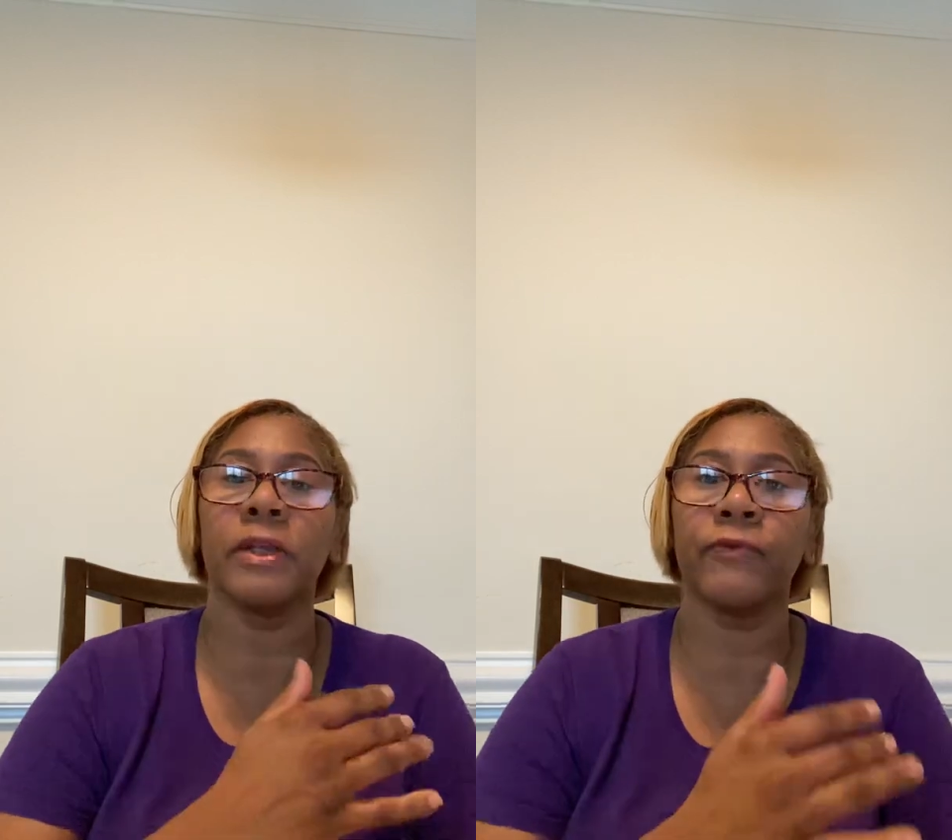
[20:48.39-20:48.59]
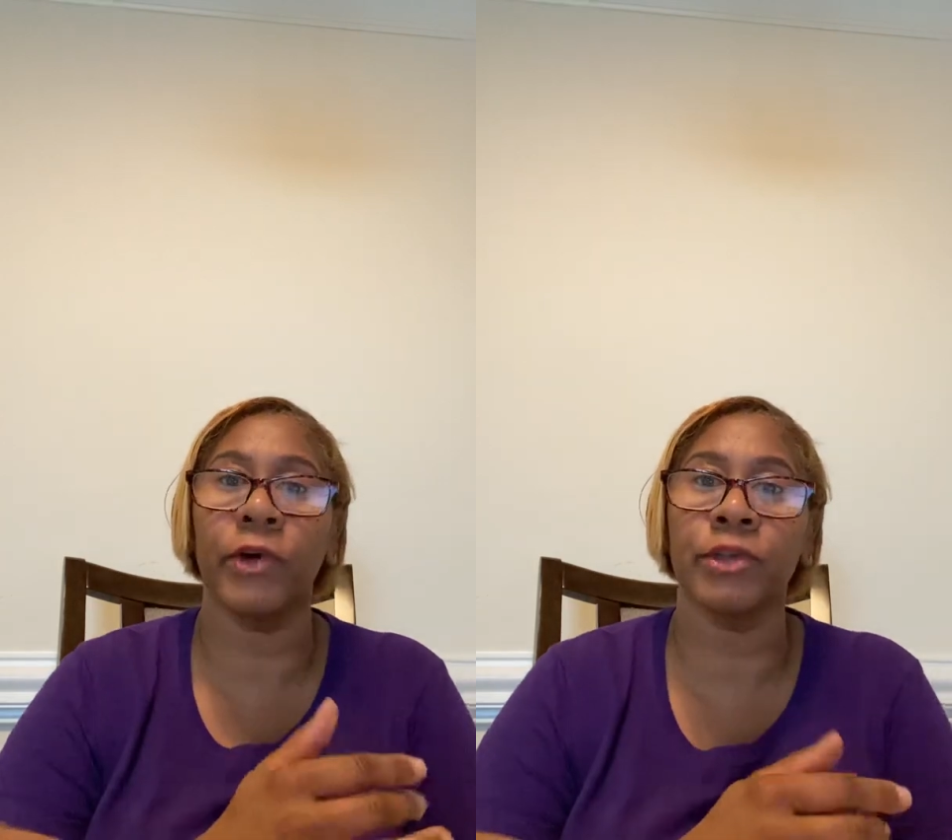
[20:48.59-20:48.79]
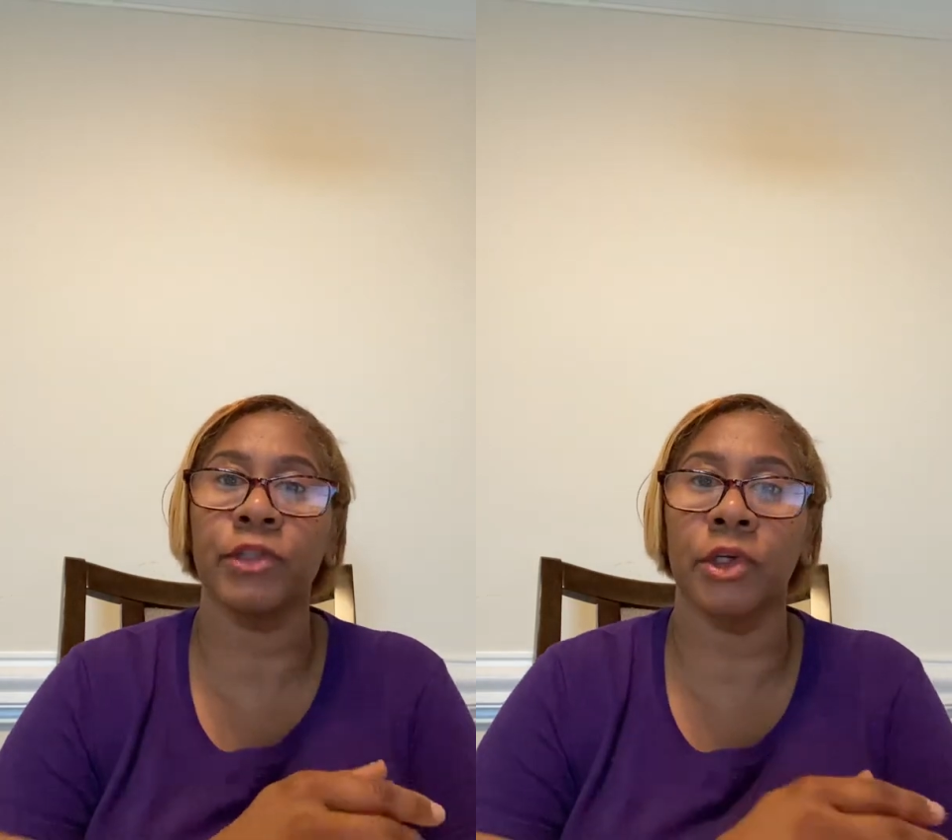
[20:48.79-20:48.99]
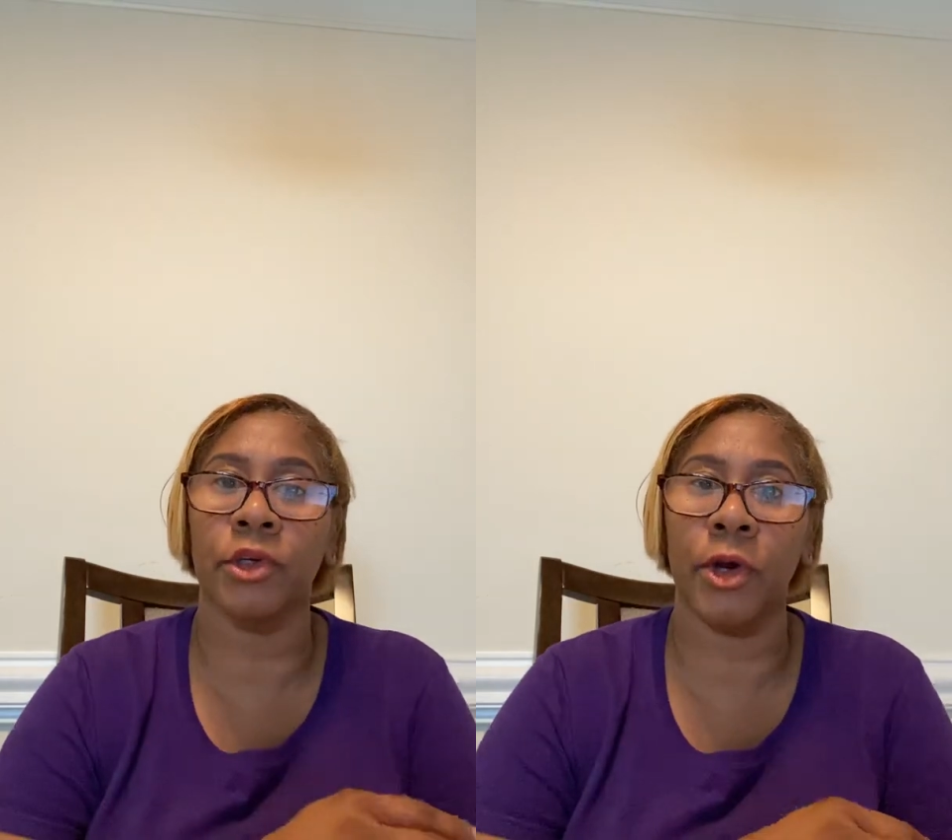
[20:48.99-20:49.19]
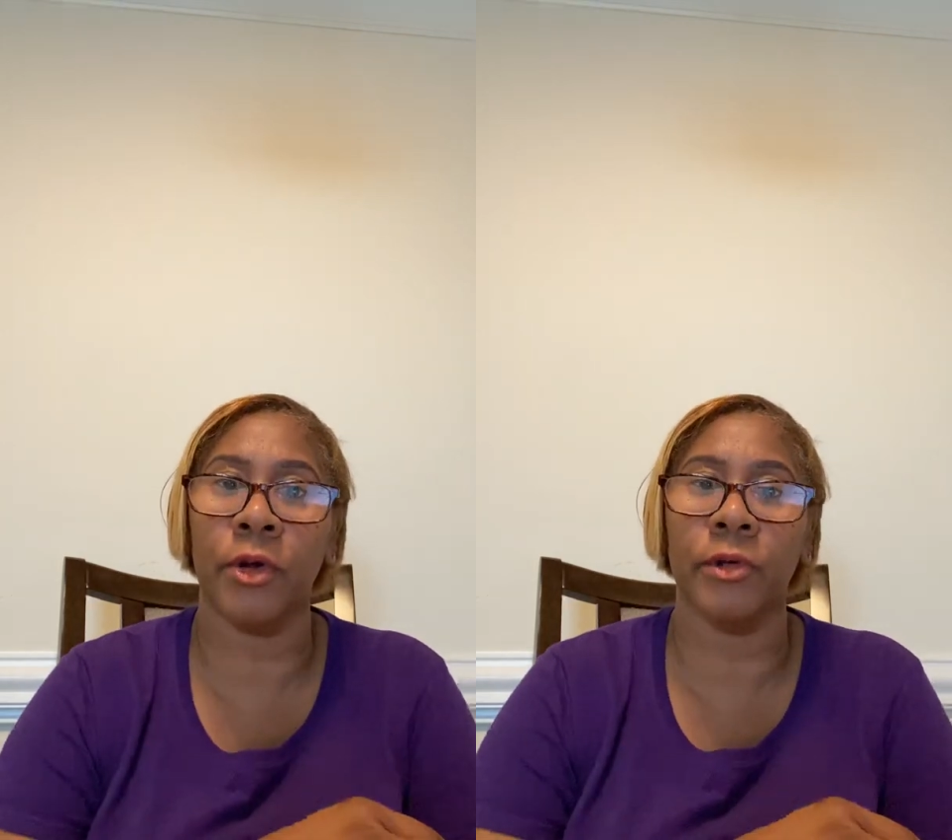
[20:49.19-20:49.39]
it first
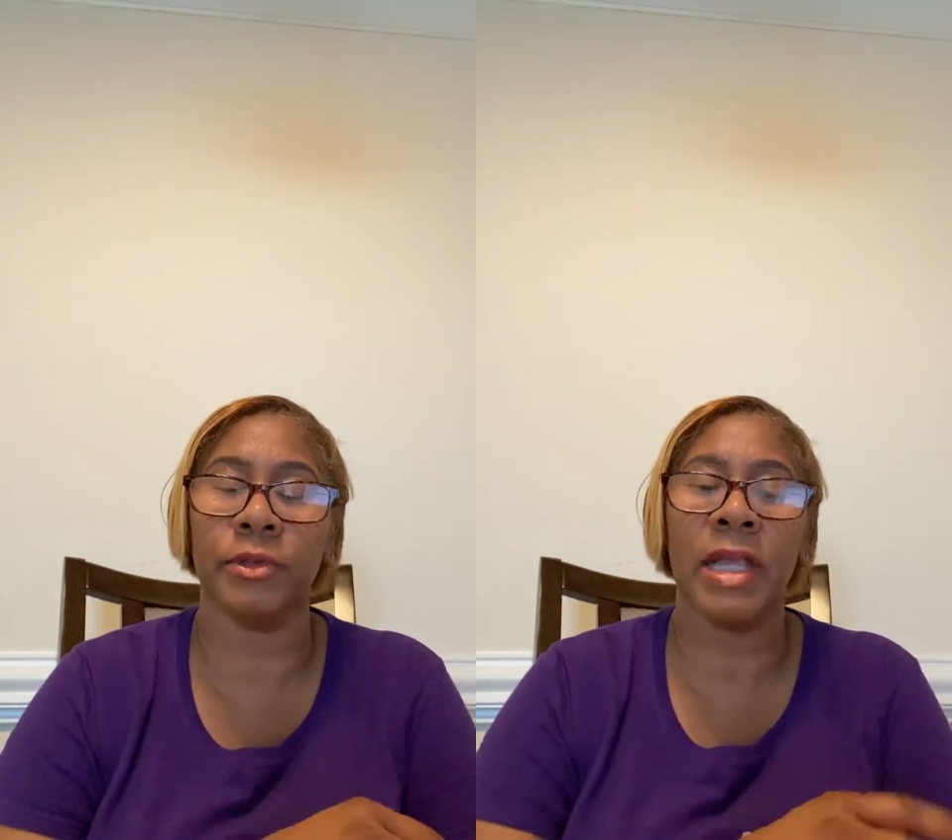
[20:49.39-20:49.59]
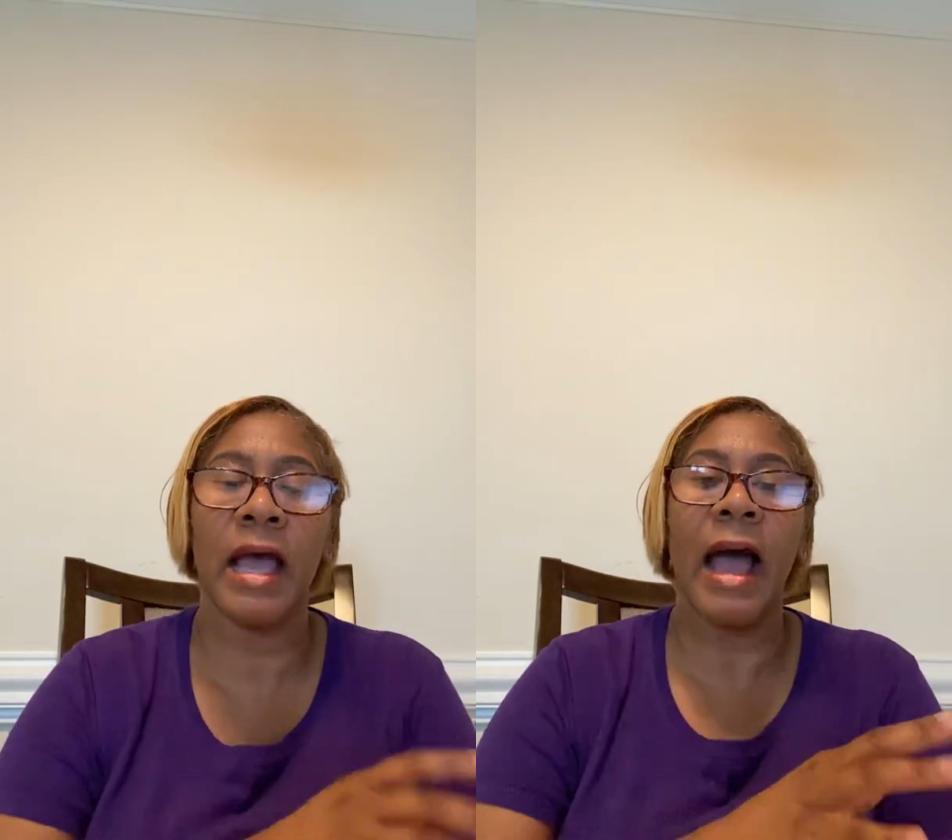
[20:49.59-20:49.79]
occurs.